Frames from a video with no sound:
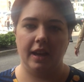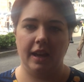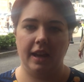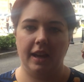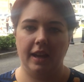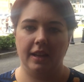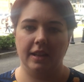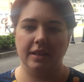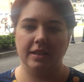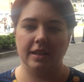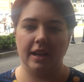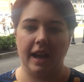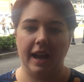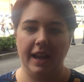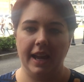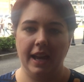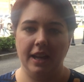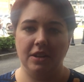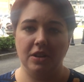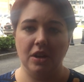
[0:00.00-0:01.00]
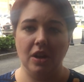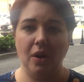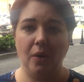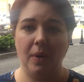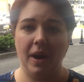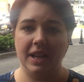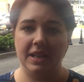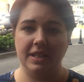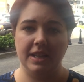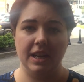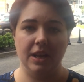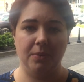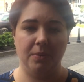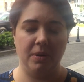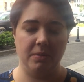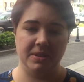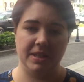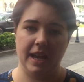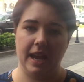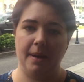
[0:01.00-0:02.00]
and I had no idea
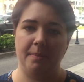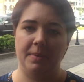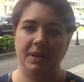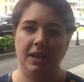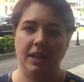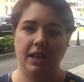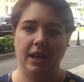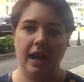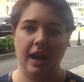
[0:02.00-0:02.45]
what was happening.